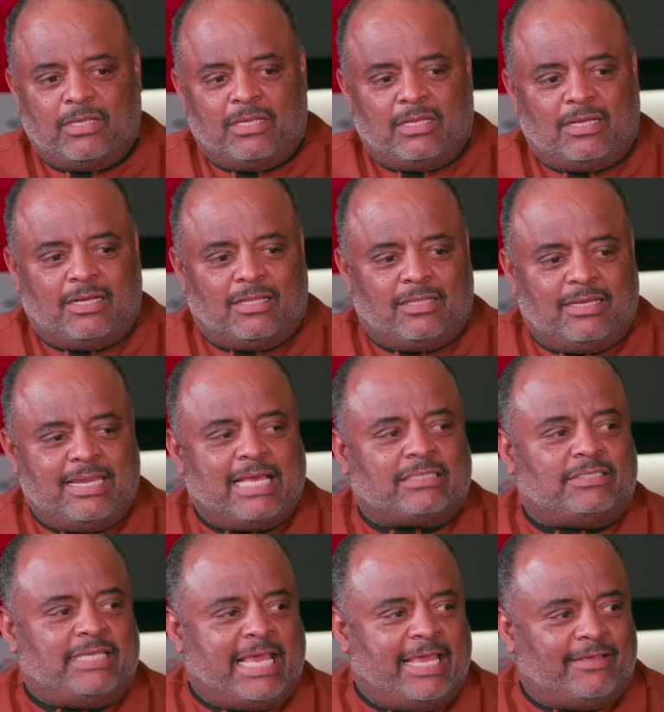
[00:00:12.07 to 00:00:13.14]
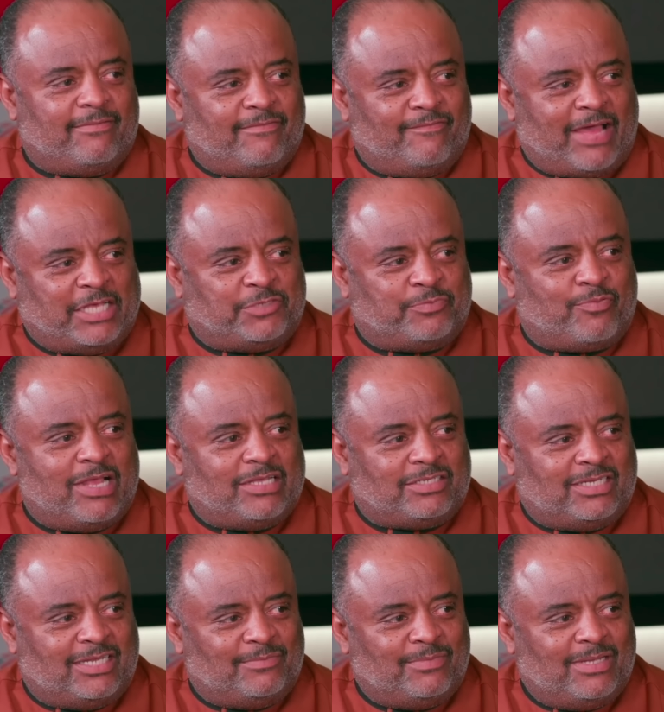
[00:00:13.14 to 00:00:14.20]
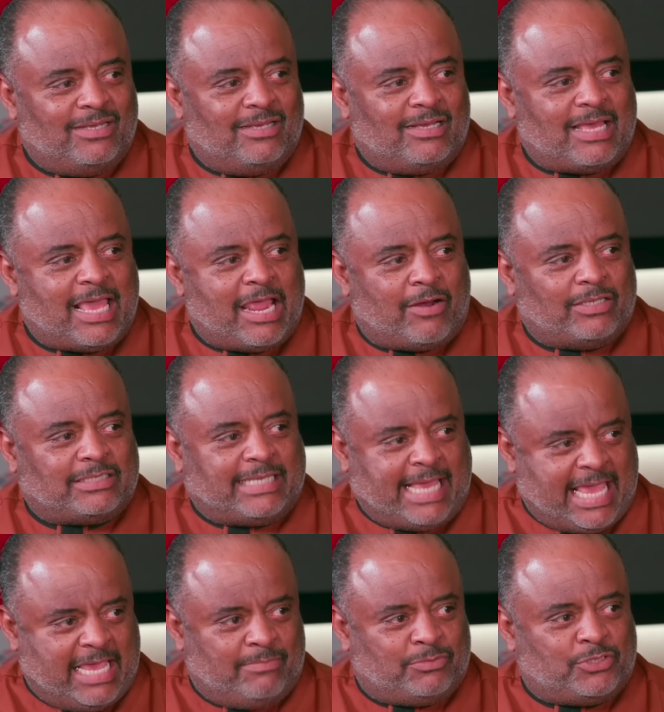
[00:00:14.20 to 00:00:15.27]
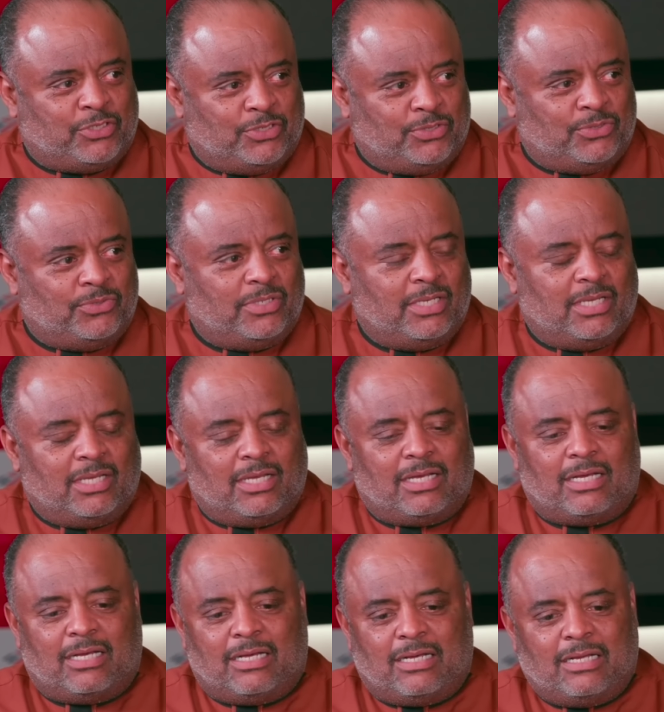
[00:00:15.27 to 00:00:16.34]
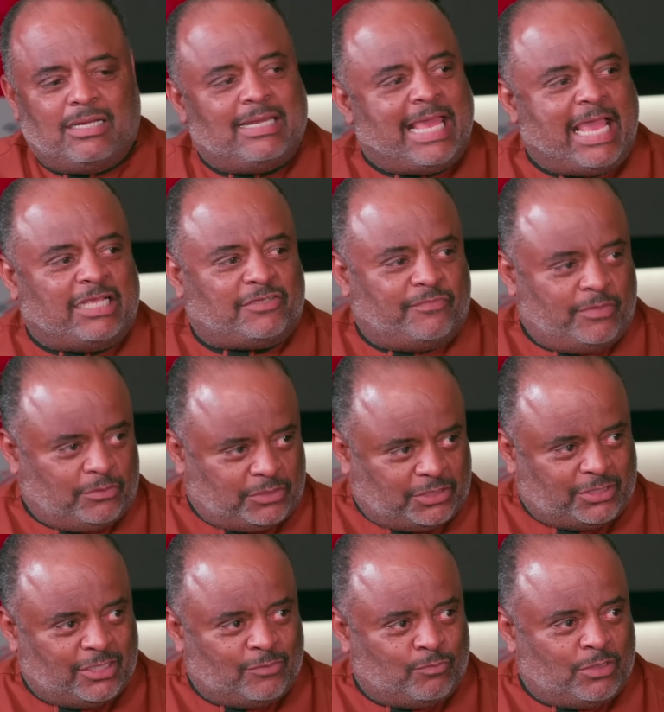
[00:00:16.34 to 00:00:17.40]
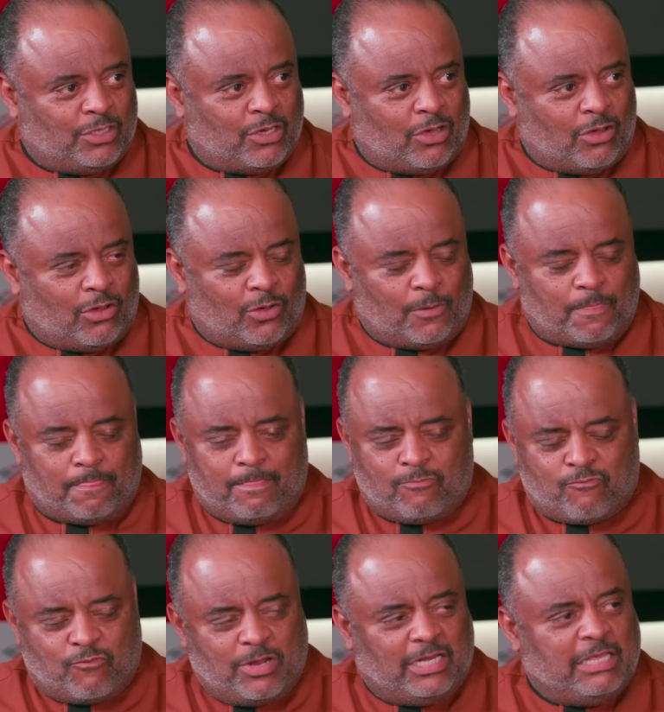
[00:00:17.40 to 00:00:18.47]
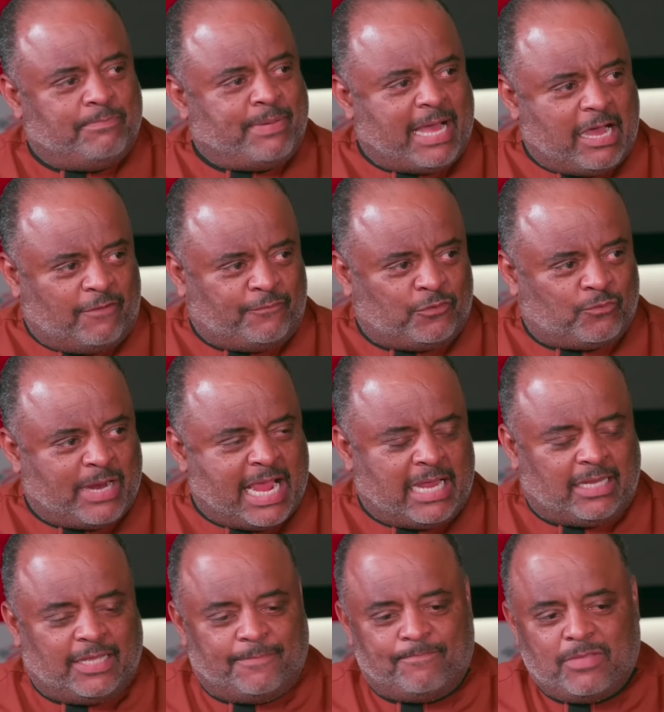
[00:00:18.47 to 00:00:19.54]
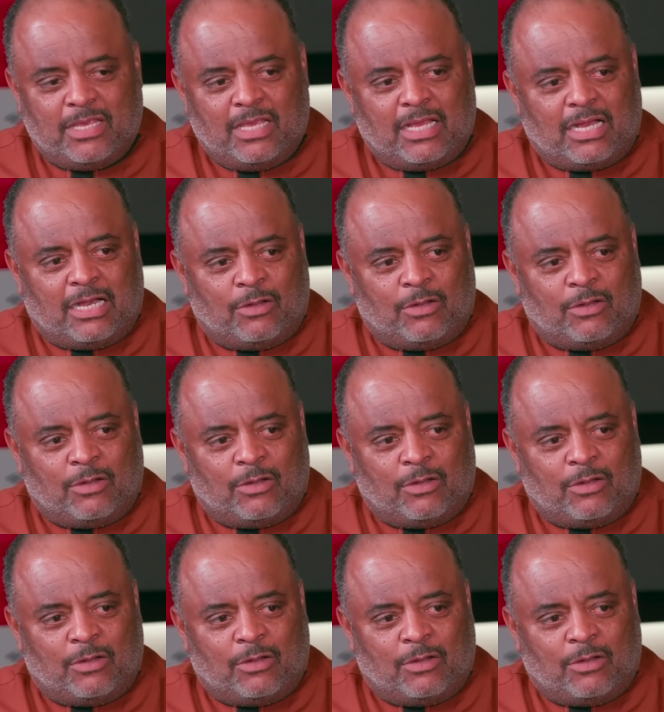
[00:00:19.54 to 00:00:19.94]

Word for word: Mm-hmm. Uh, the next day, Vice President Harris came to uh, Nashville, stood with y'all, yeah. really powerful rally. Mm-hmm.